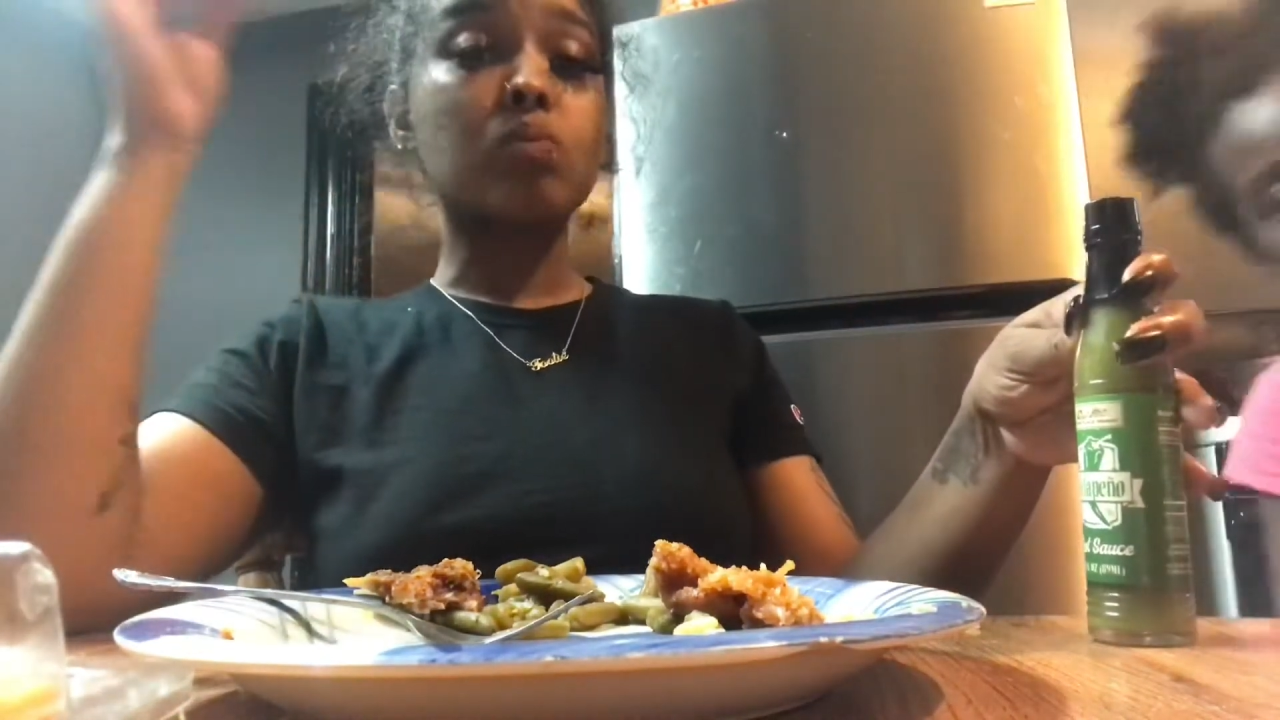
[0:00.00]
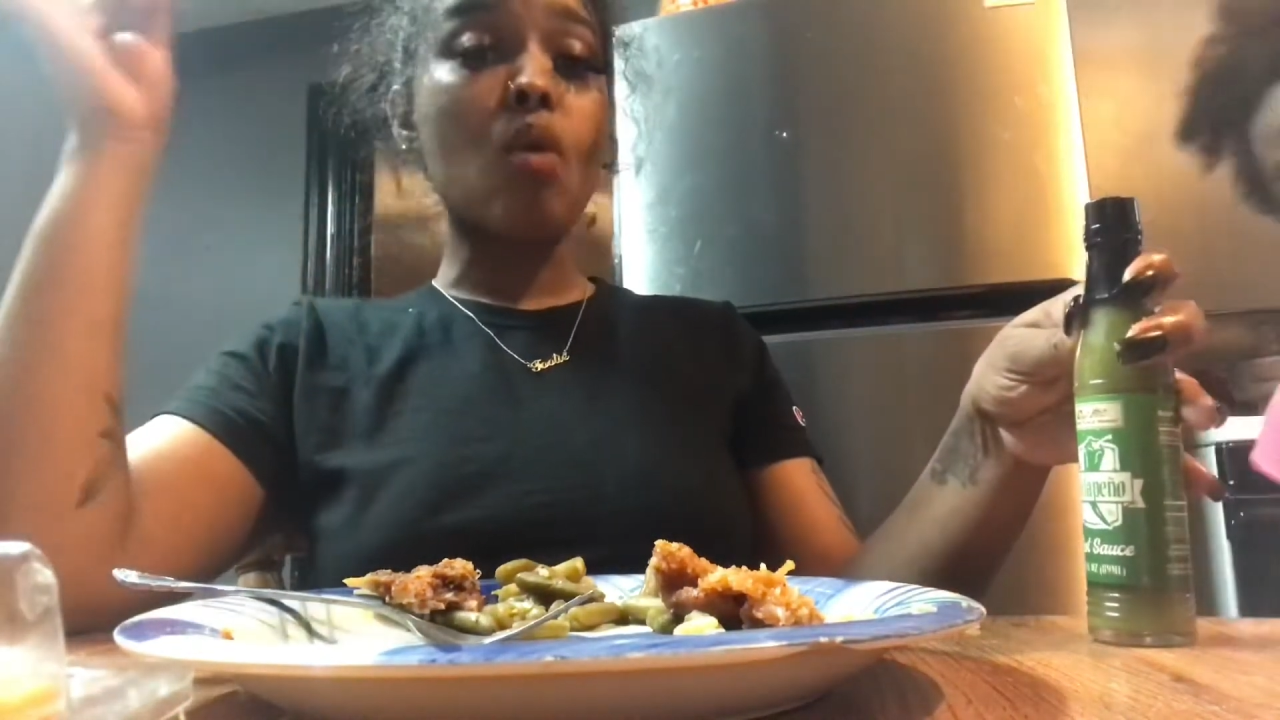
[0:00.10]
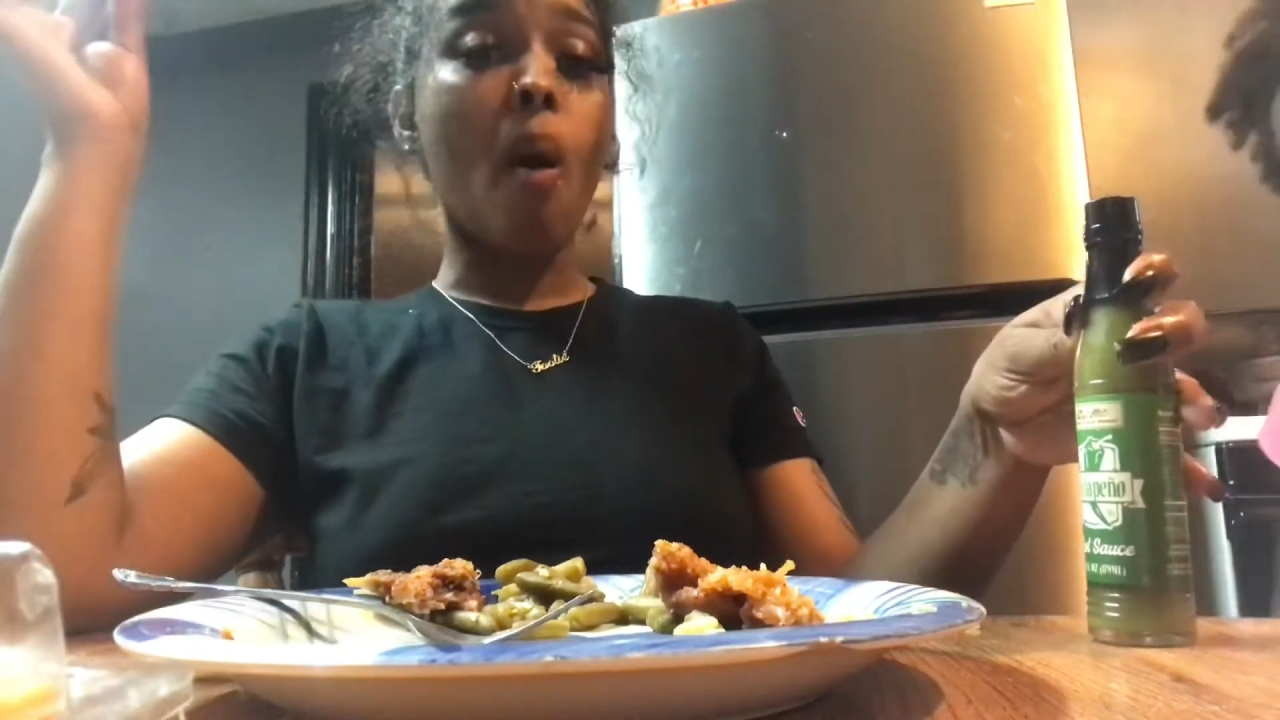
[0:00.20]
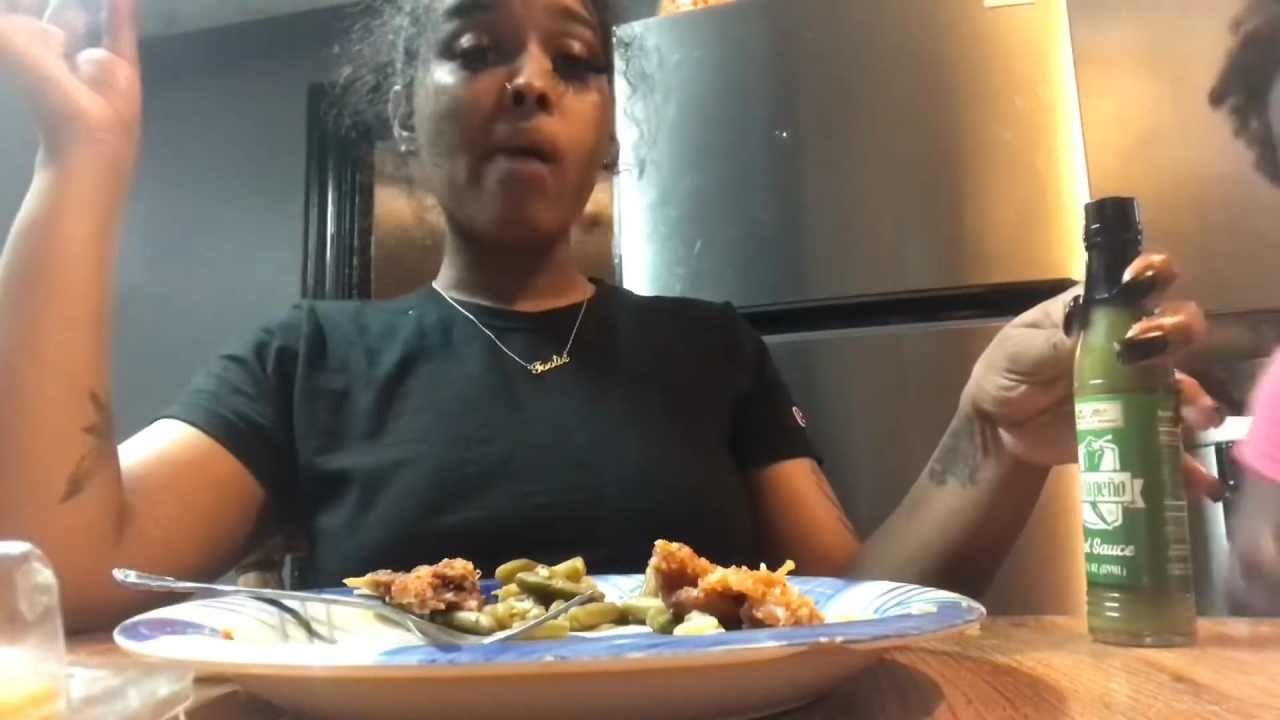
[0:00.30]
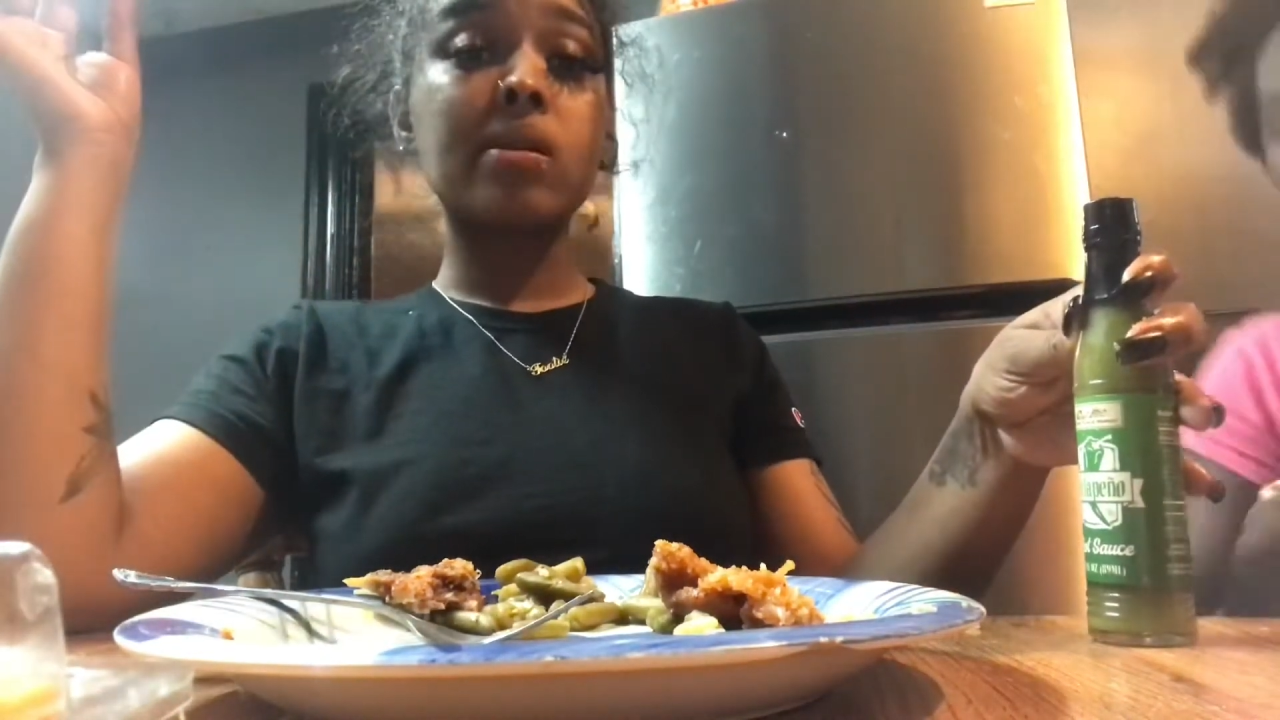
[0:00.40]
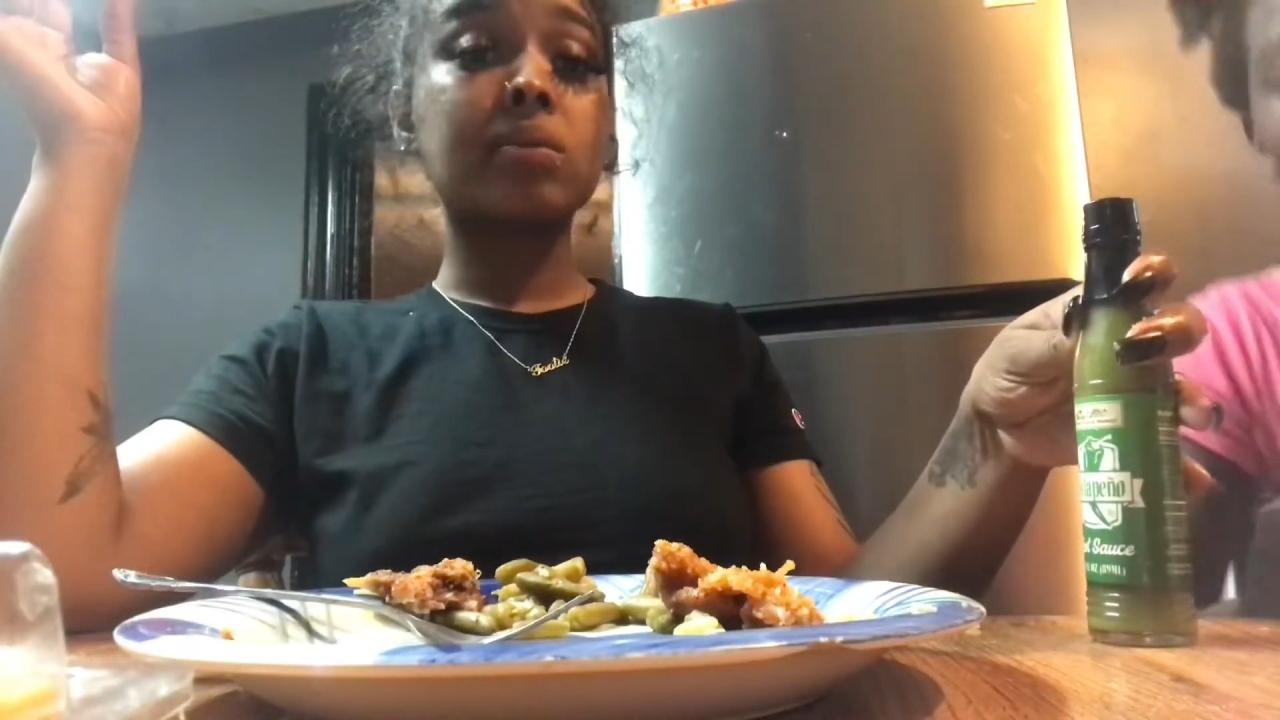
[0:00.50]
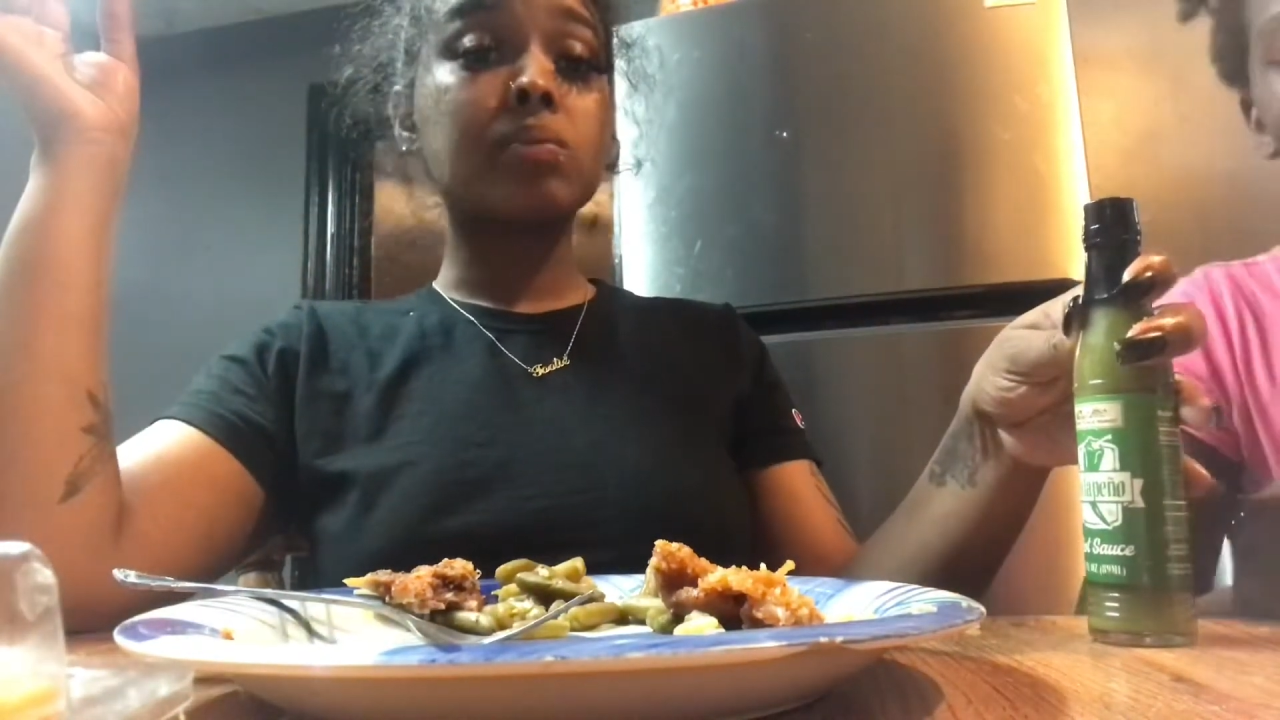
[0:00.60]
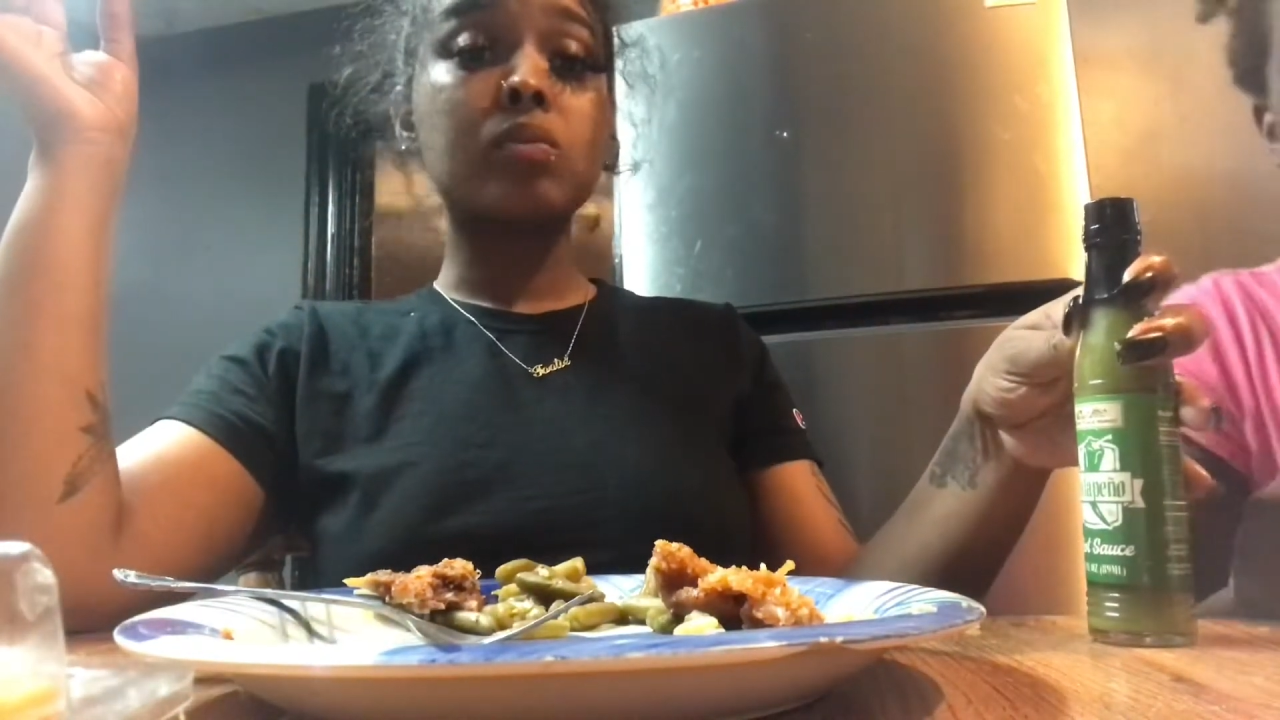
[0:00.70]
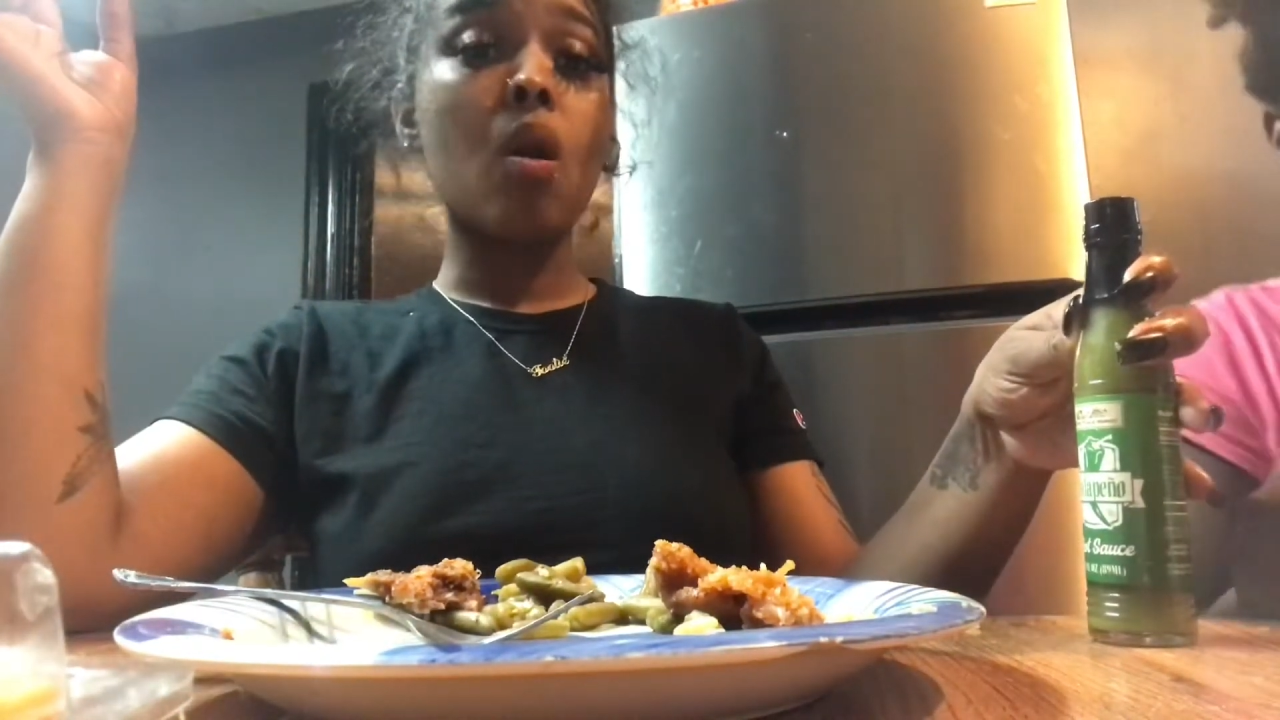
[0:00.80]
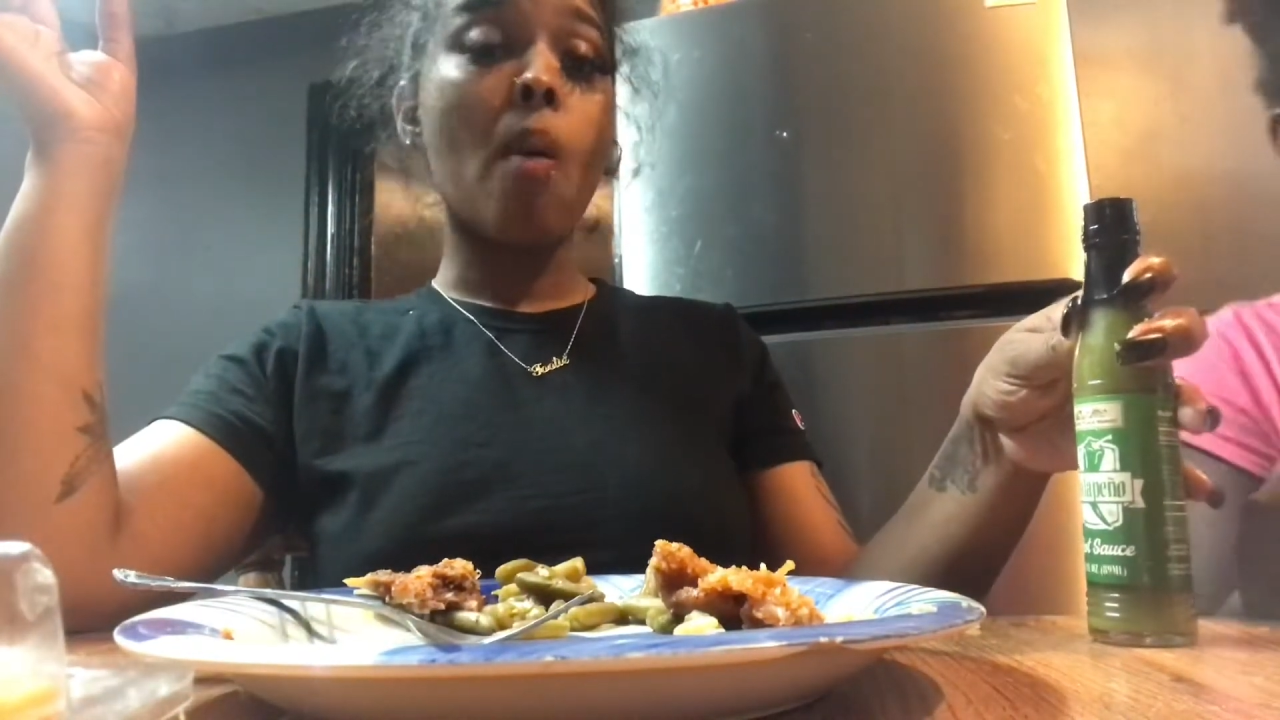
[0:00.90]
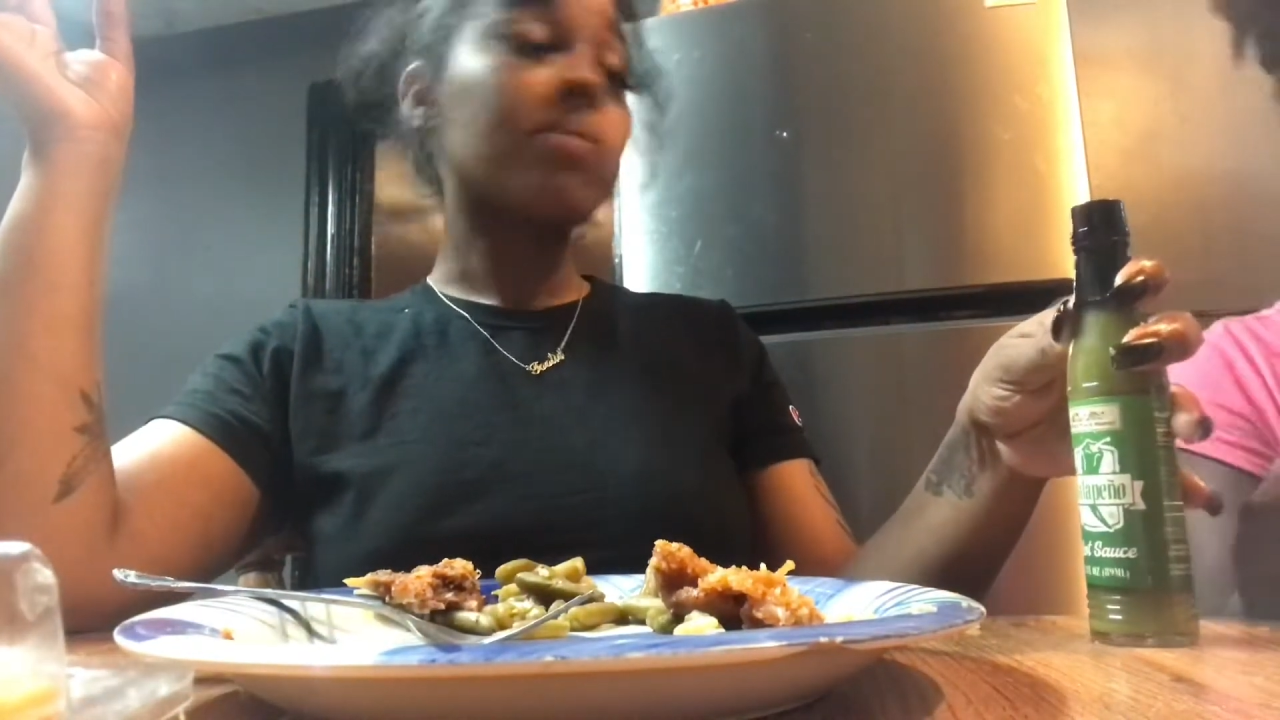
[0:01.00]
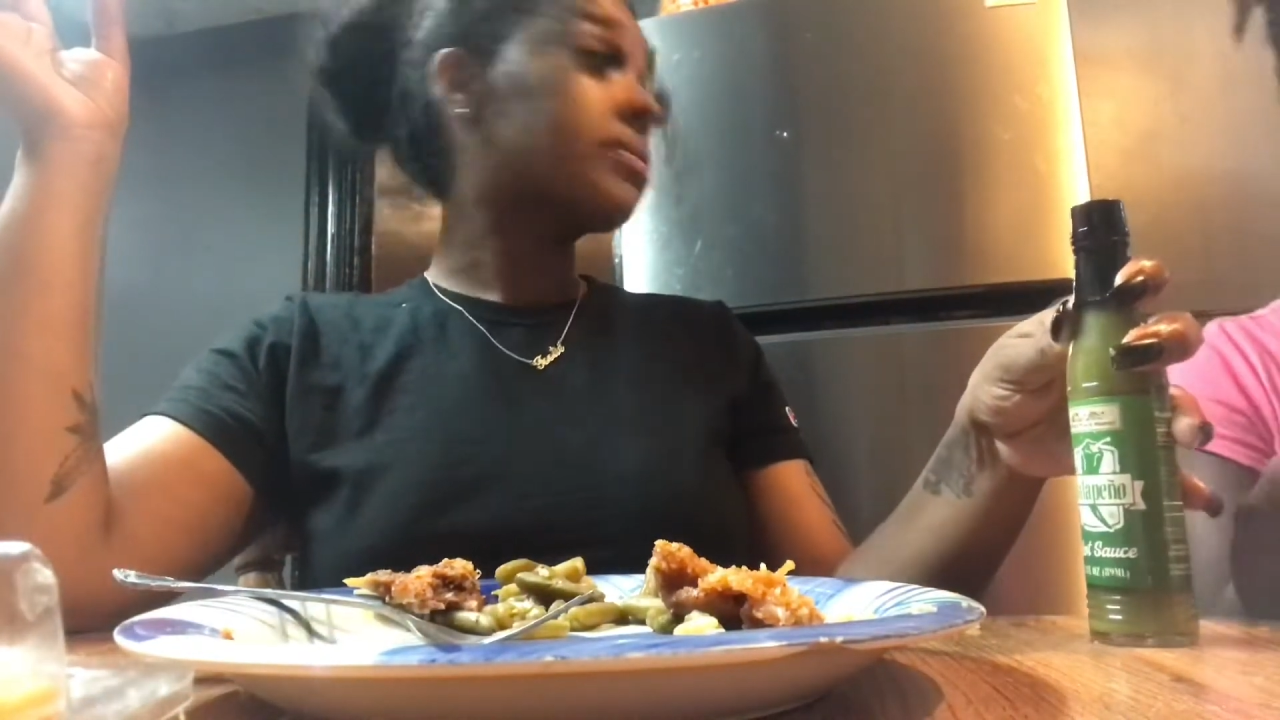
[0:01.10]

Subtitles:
oh my God,